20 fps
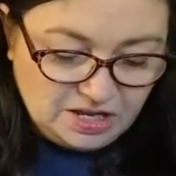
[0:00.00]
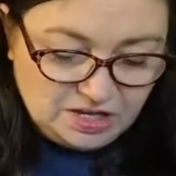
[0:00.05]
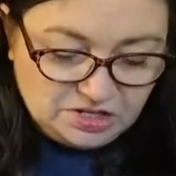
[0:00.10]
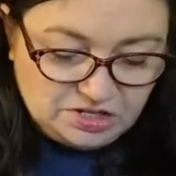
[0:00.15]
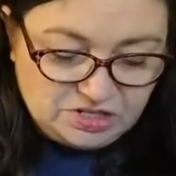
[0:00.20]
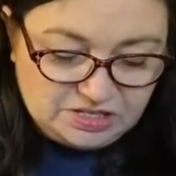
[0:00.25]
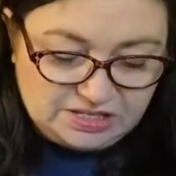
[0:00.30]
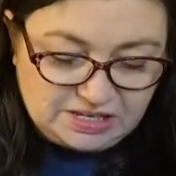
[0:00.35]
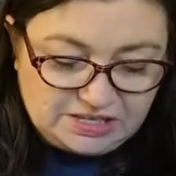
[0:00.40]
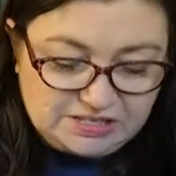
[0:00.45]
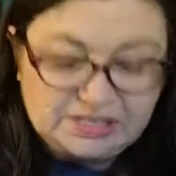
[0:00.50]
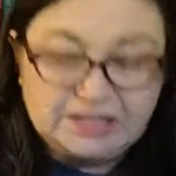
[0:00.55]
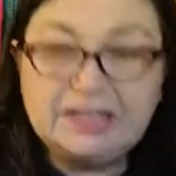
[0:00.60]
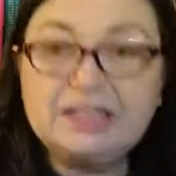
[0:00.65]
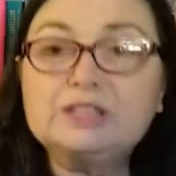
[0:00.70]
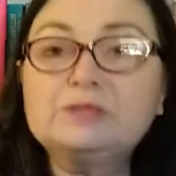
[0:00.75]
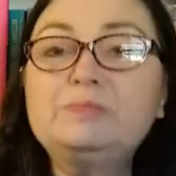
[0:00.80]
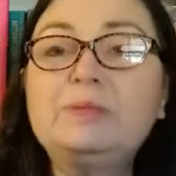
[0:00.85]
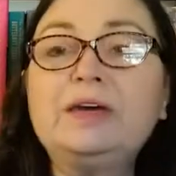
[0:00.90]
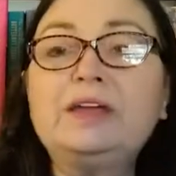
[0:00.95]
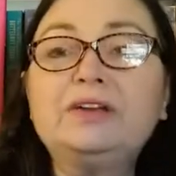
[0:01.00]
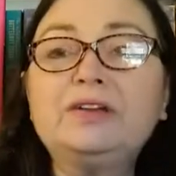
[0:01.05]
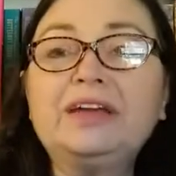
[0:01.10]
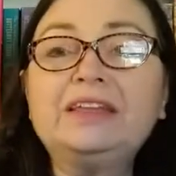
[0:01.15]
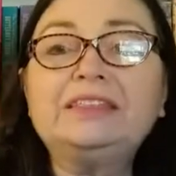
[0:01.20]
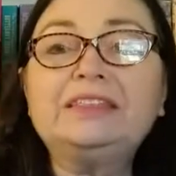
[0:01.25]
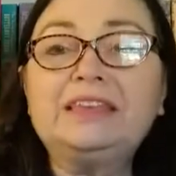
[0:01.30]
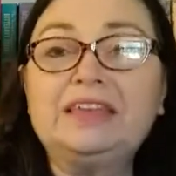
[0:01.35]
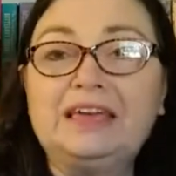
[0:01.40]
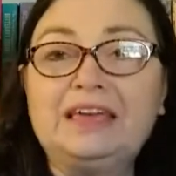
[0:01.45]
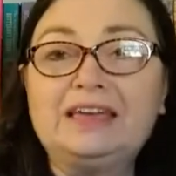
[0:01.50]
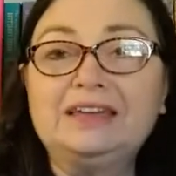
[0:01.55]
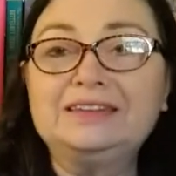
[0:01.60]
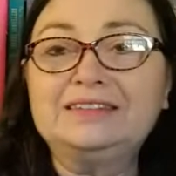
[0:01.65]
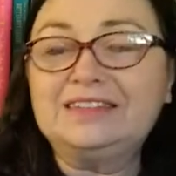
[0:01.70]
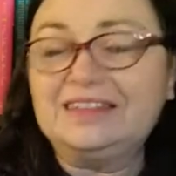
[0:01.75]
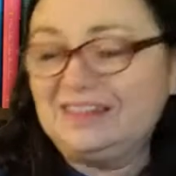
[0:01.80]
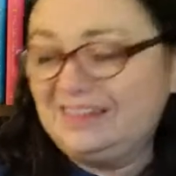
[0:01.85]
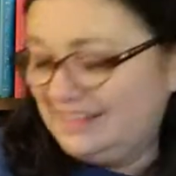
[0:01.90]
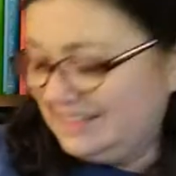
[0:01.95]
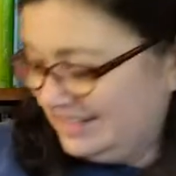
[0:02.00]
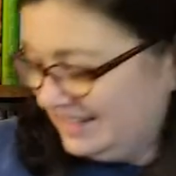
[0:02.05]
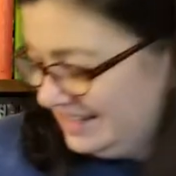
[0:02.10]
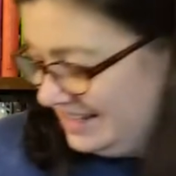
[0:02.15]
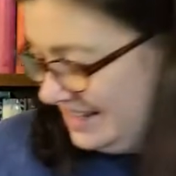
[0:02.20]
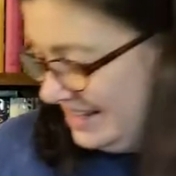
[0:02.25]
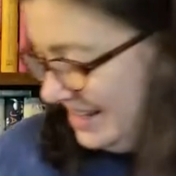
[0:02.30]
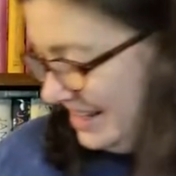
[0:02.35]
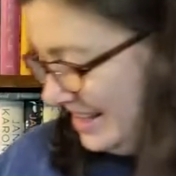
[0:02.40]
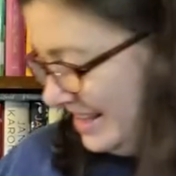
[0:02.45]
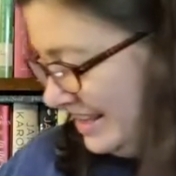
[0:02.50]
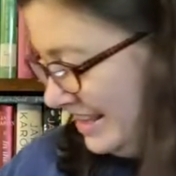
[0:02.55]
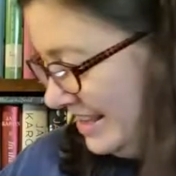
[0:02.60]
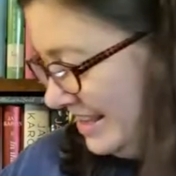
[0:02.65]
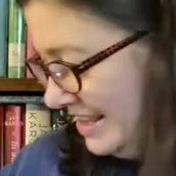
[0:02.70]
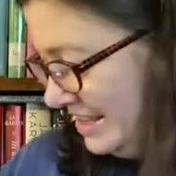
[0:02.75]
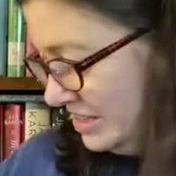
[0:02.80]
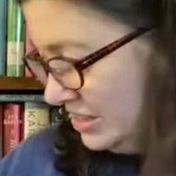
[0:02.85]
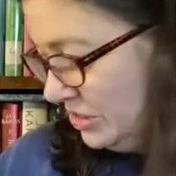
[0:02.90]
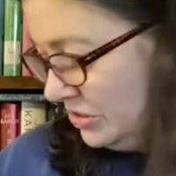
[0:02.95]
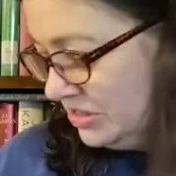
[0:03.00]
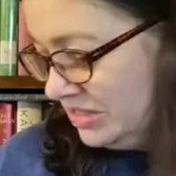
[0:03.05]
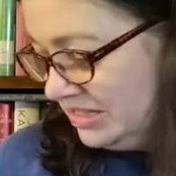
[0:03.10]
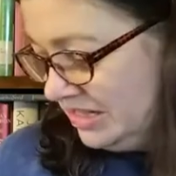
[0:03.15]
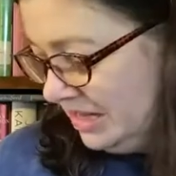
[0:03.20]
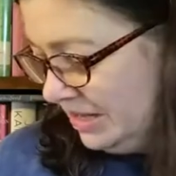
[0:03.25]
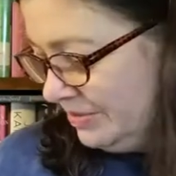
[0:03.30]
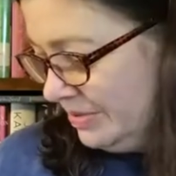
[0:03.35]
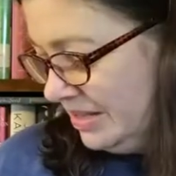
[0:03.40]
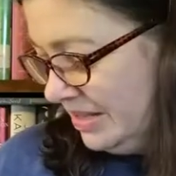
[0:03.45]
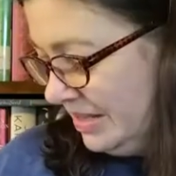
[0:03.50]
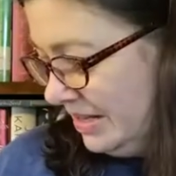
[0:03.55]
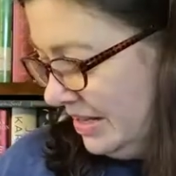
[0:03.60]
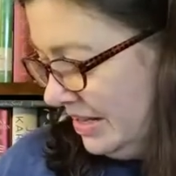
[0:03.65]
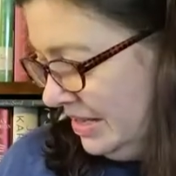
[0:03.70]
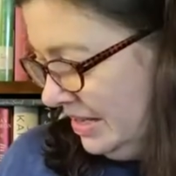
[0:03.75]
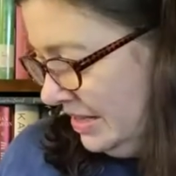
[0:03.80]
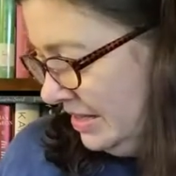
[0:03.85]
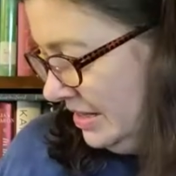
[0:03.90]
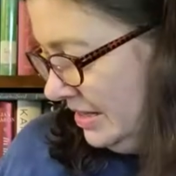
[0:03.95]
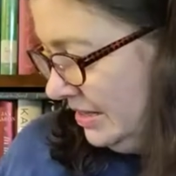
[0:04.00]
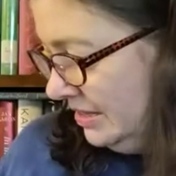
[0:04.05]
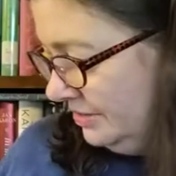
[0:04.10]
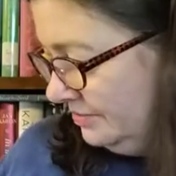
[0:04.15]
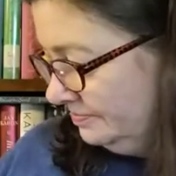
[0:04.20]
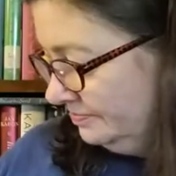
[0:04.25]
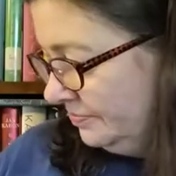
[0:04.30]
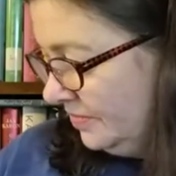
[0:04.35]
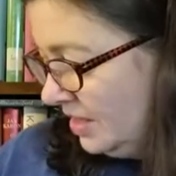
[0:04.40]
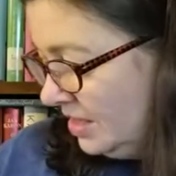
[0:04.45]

She says it gets better at the end. So stick with it. Hang in there.